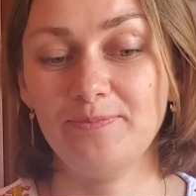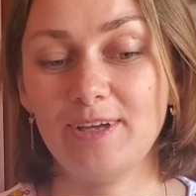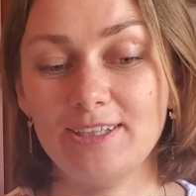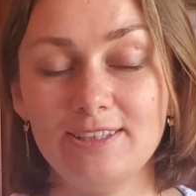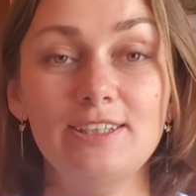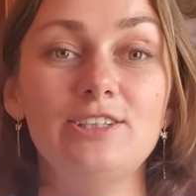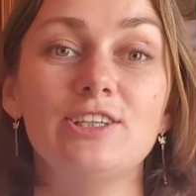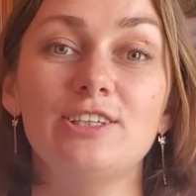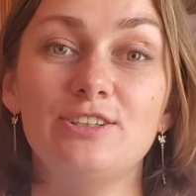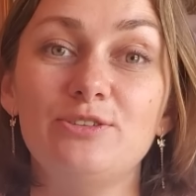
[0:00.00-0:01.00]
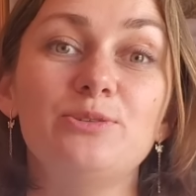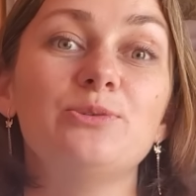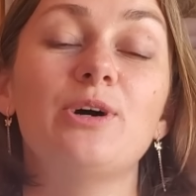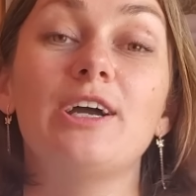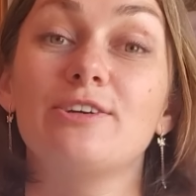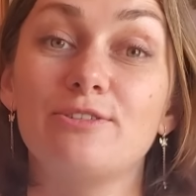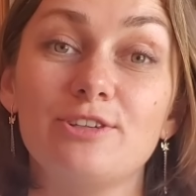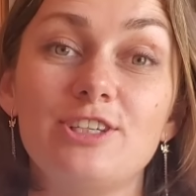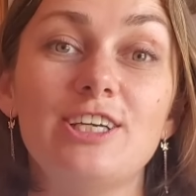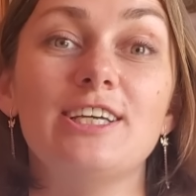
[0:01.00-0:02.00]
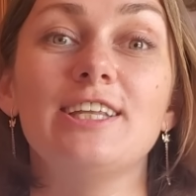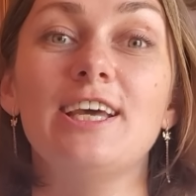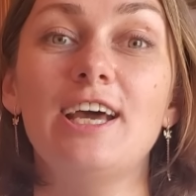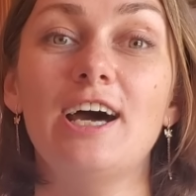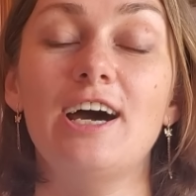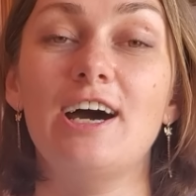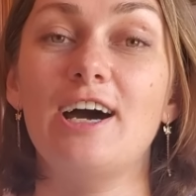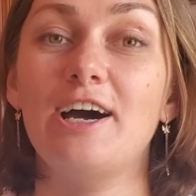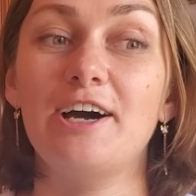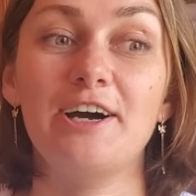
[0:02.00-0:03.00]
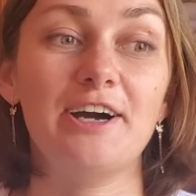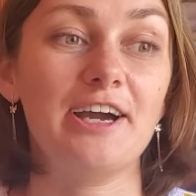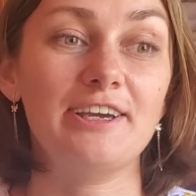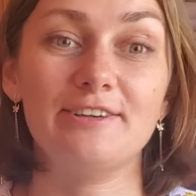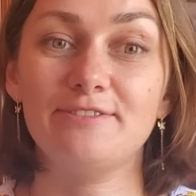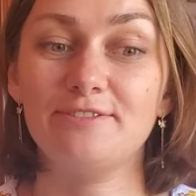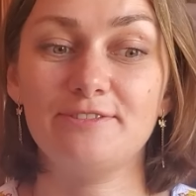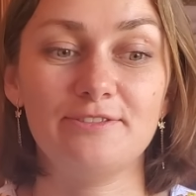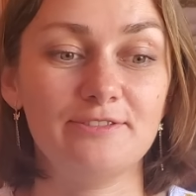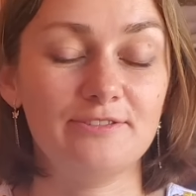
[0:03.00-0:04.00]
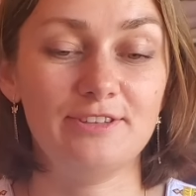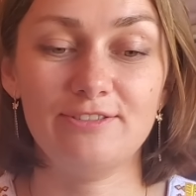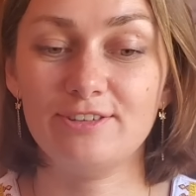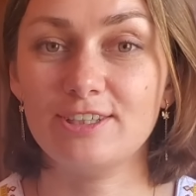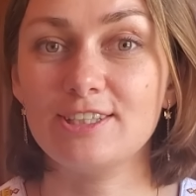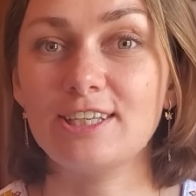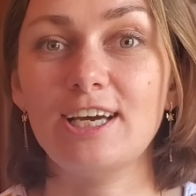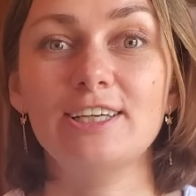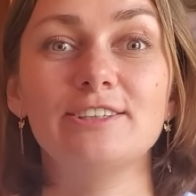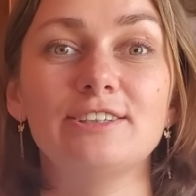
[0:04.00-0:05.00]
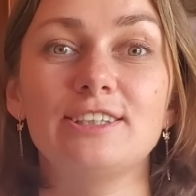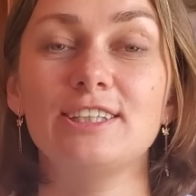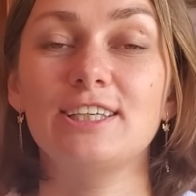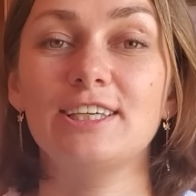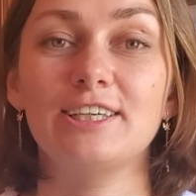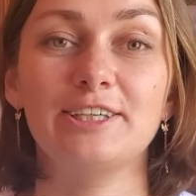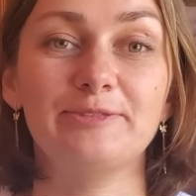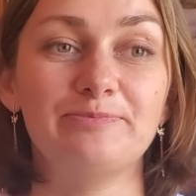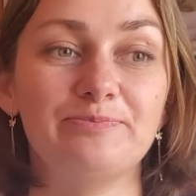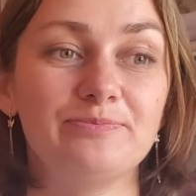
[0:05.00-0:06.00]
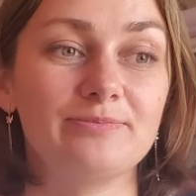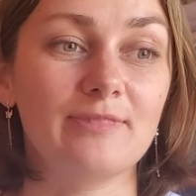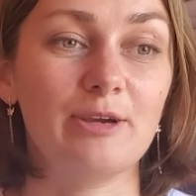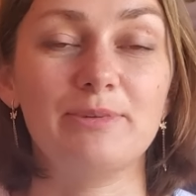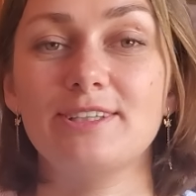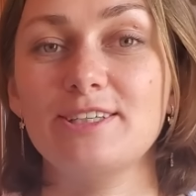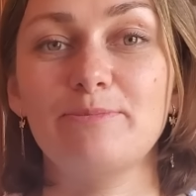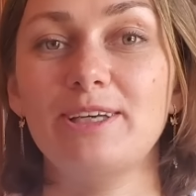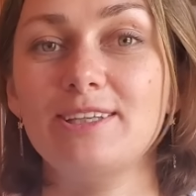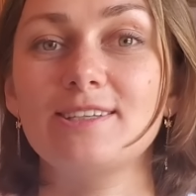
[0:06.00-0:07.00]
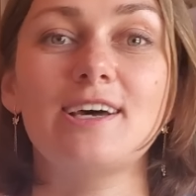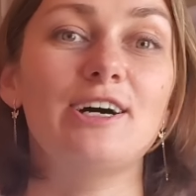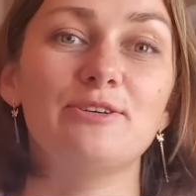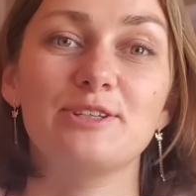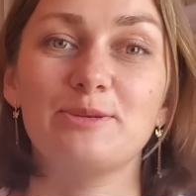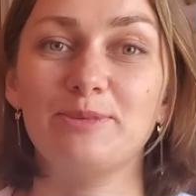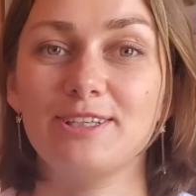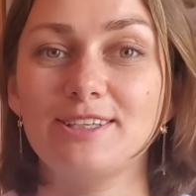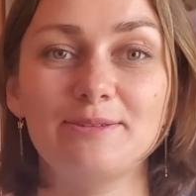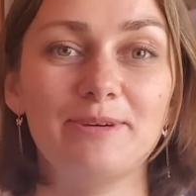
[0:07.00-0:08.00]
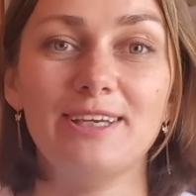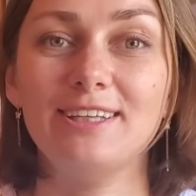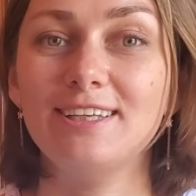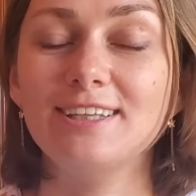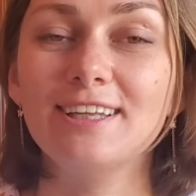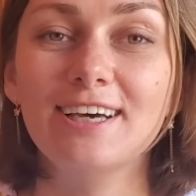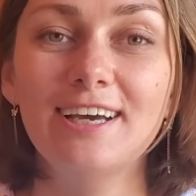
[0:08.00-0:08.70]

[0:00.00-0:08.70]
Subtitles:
I stitch, I sew, I crochet, I have different styles. I participate in SAOs, I participate in